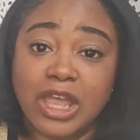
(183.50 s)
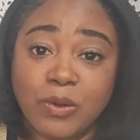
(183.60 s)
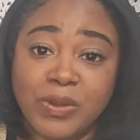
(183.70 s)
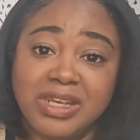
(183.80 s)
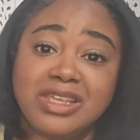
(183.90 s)

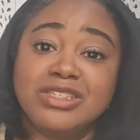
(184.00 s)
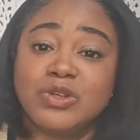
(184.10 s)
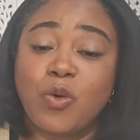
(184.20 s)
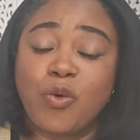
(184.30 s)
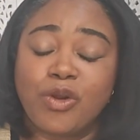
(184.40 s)
echoiness
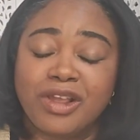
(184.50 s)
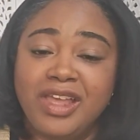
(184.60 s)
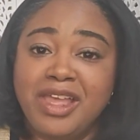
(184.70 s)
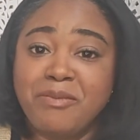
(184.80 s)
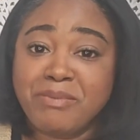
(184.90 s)
or
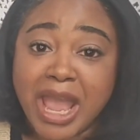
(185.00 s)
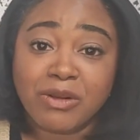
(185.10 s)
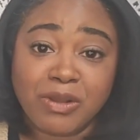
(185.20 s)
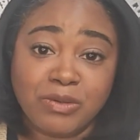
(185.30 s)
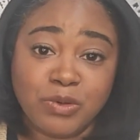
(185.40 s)

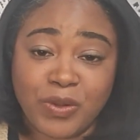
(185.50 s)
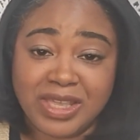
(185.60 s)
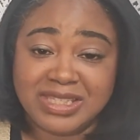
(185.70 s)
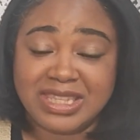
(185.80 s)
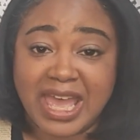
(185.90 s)
background
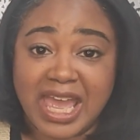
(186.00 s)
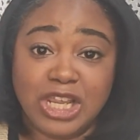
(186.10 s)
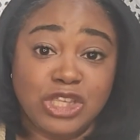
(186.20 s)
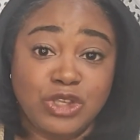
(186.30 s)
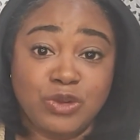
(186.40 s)
noise
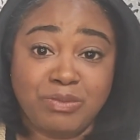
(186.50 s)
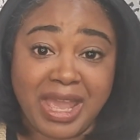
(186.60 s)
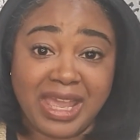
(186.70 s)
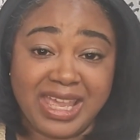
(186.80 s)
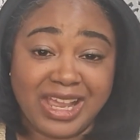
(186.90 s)
that you
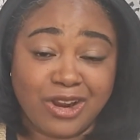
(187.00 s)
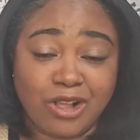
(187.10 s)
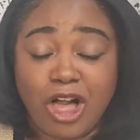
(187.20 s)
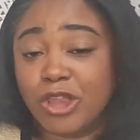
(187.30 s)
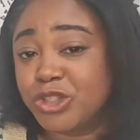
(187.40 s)
may
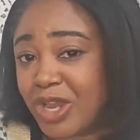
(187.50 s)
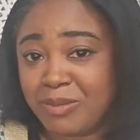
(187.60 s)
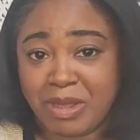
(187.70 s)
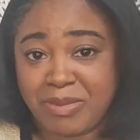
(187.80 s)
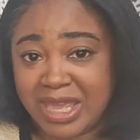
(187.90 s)
hear. I'll try
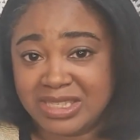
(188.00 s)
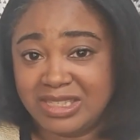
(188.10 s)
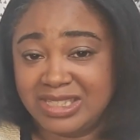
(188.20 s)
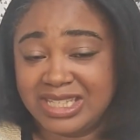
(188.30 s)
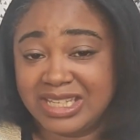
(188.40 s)
my
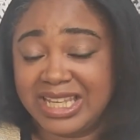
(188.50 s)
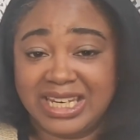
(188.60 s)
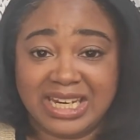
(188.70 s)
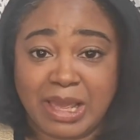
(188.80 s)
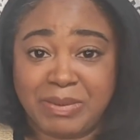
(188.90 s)
best to
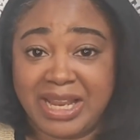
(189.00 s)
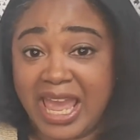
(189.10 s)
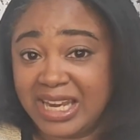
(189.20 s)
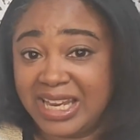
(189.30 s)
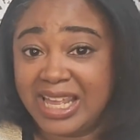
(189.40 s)
clean it up in
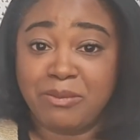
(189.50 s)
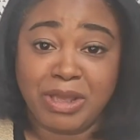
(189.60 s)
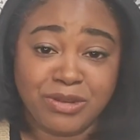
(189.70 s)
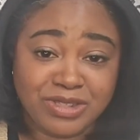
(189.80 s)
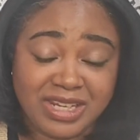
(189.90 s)
editing and
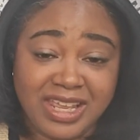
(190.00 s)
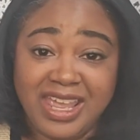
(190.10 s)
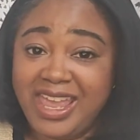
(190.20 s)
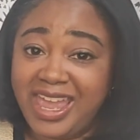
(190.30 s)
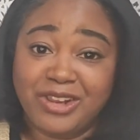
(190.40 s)
post,
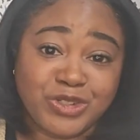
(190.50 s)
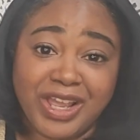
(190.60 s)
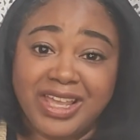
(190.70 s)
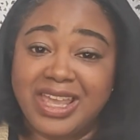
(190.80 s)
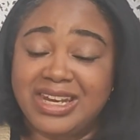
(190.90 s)
and I'll
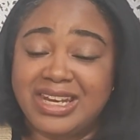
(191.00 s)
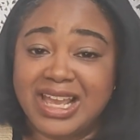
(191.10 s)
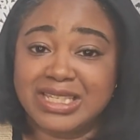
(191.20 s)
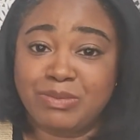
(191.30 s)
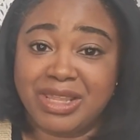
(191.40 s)
try again
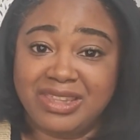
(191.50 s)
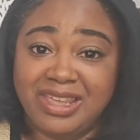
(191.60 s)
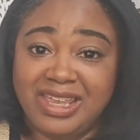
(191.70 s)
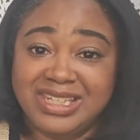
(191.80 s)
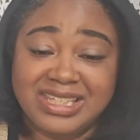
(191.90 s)
next month
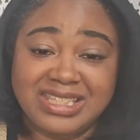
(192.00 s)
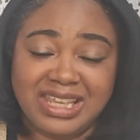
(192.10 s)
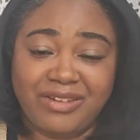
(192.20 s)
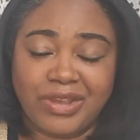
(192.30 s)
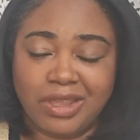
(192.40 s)
to
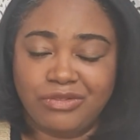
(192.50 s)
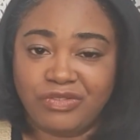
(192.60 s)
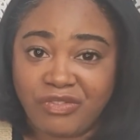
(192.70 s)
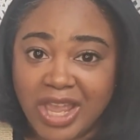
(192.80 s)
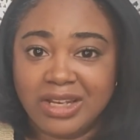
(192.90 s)
see if I can
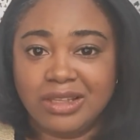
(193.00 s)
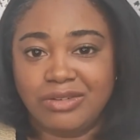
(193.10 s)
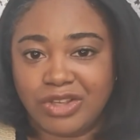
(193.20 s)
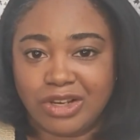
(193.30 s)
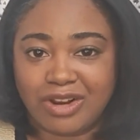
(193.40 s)
finally
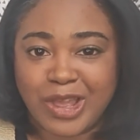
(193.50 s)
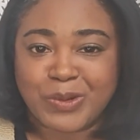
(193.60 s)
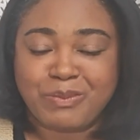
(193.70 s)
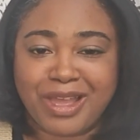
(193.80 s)
figure out